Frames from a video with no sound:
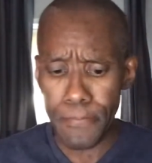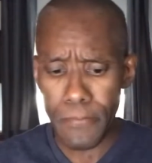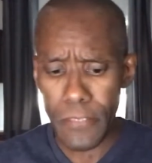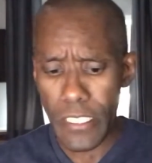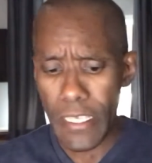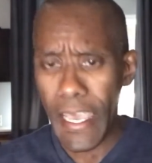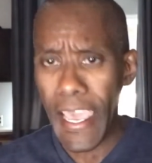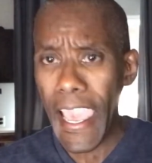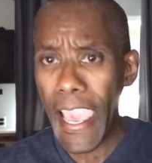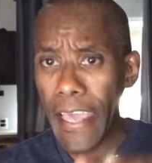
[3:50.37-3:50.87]

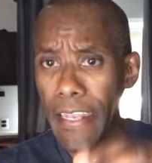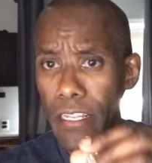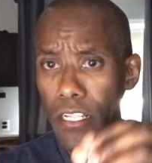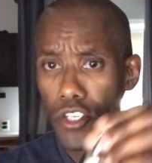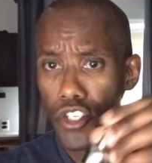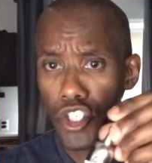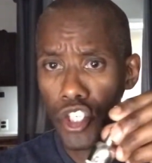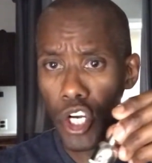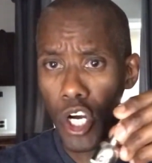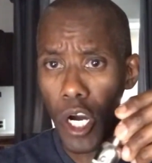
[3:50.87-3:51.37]

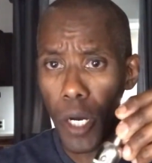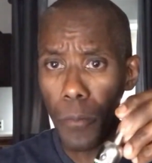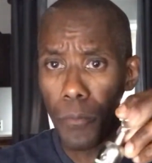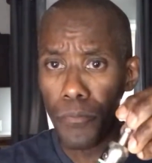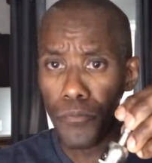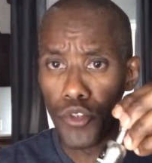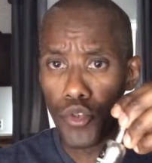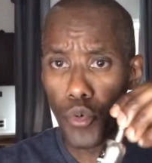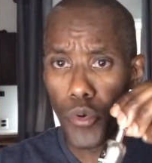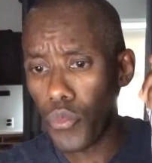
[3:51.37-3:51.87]
handles
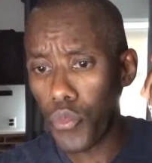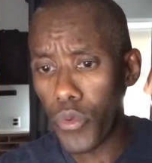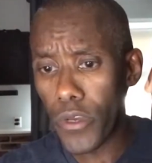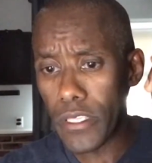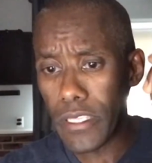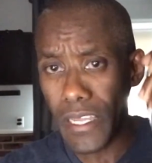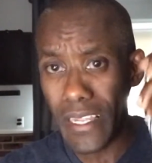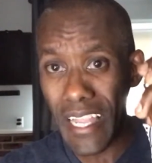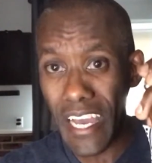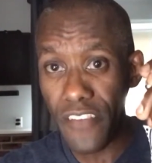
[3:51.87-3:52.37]
comes with
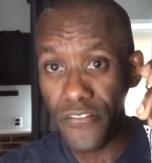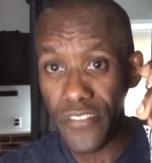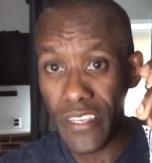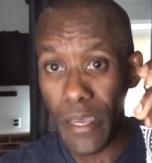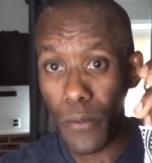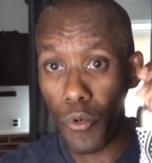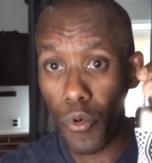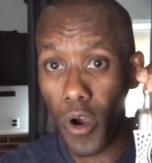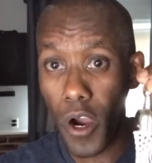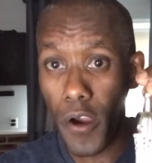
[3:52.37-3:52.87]
a
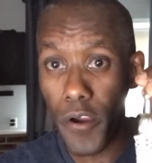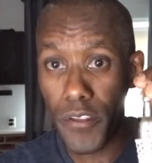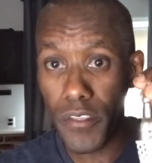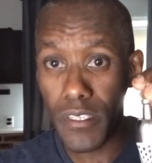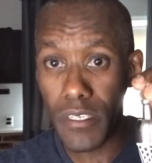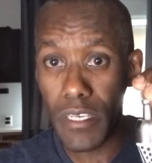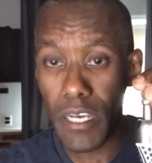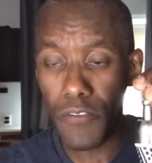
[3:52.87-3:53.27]
lifetime warranty.